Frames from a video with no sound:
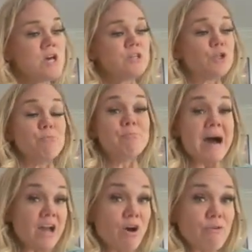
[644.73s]
So
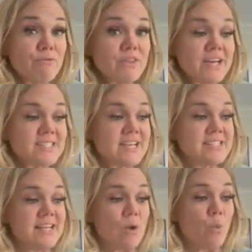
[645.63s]
my hope for this
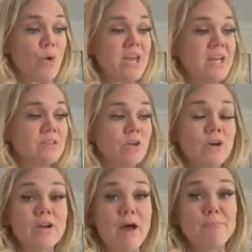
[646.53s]
is that we can
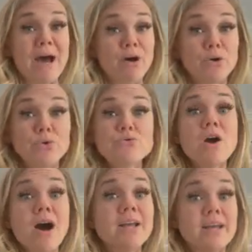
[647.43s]
learn about who
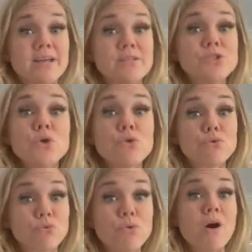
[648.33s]
God is
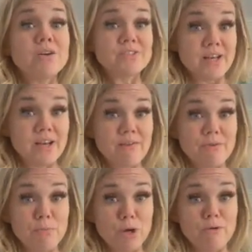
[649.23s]
through our study of
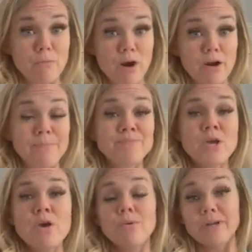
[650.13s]
the book of Mark.
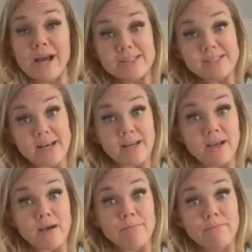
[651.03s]
When I
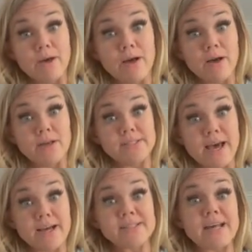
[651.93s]
study a
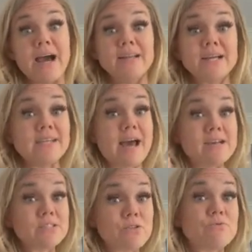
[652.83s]
text, I like to
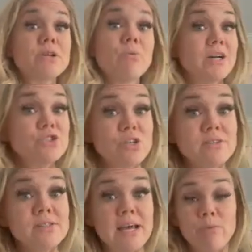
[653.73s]
ask 3
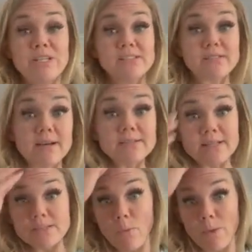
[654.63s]
questions, and we discussed
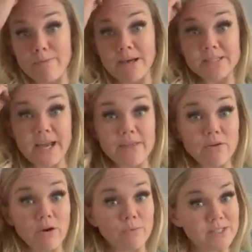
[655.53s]
these when we met together
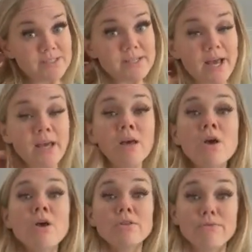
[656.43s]
on Wednesday.
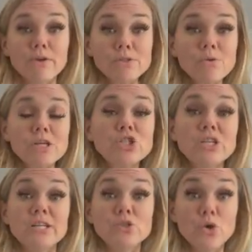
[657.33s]
The first
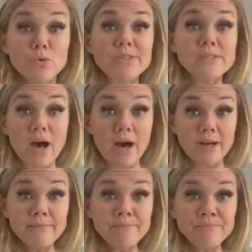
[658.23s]
question is, who is
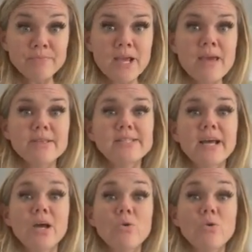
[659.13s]
God? The second